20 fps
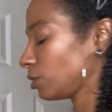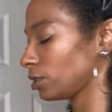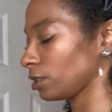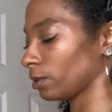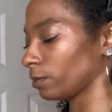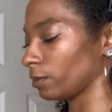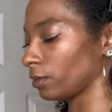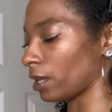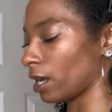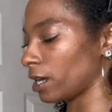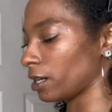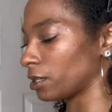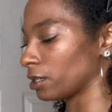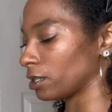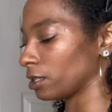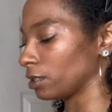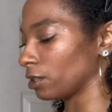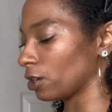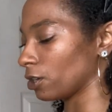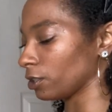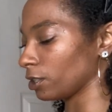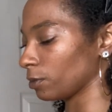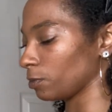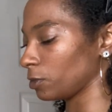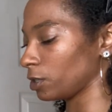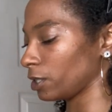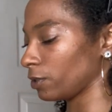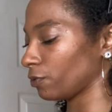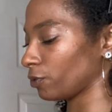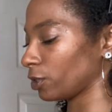some lighter or some
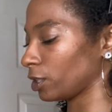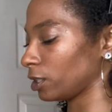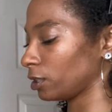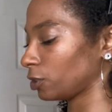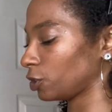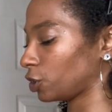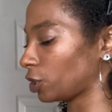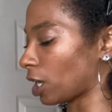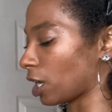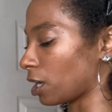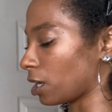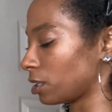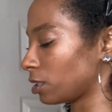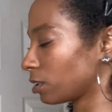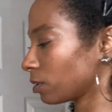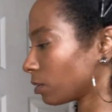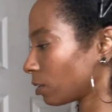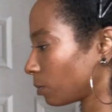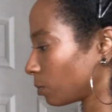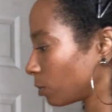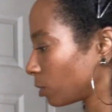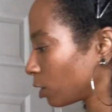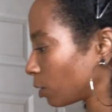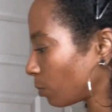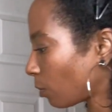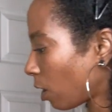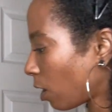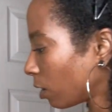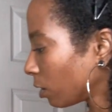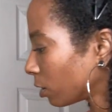different shades, some
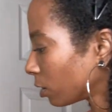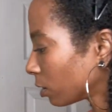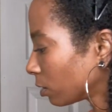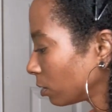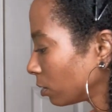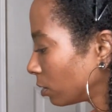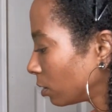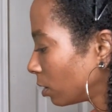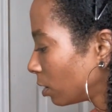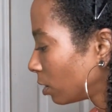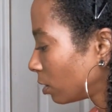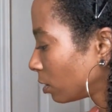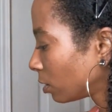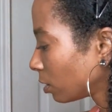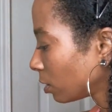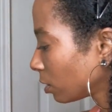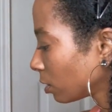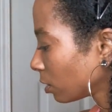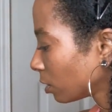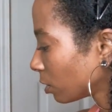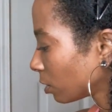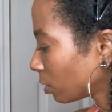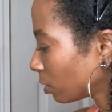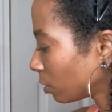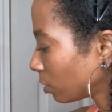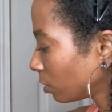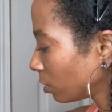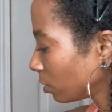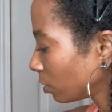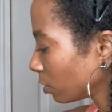smaller
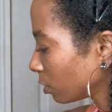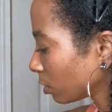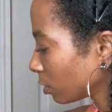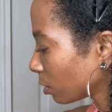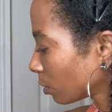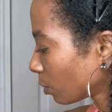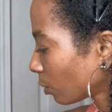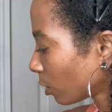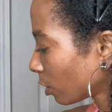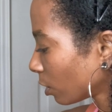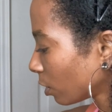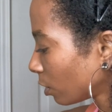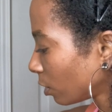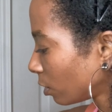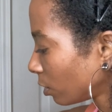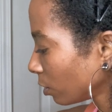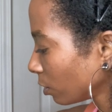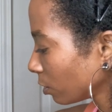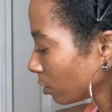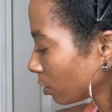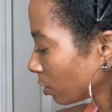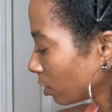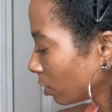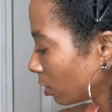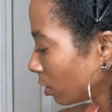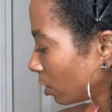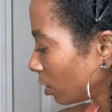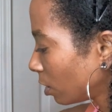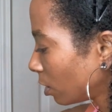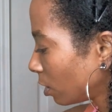little swirls
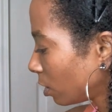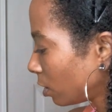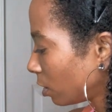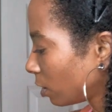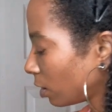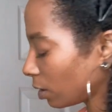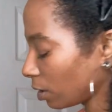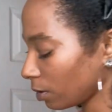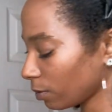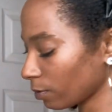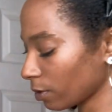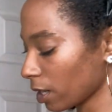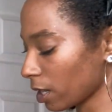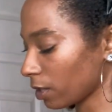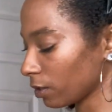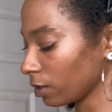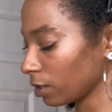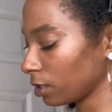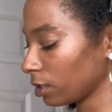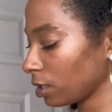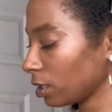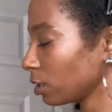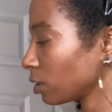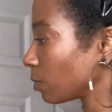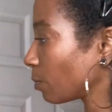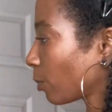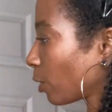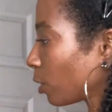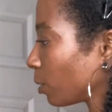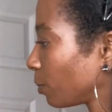around these
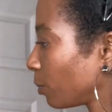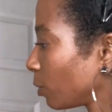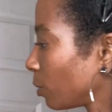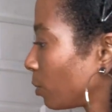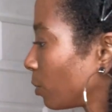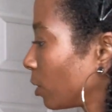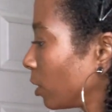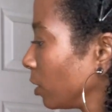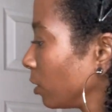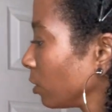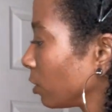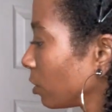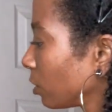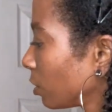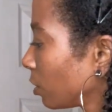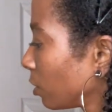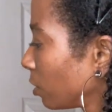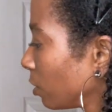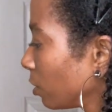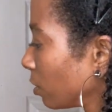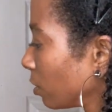purple ones.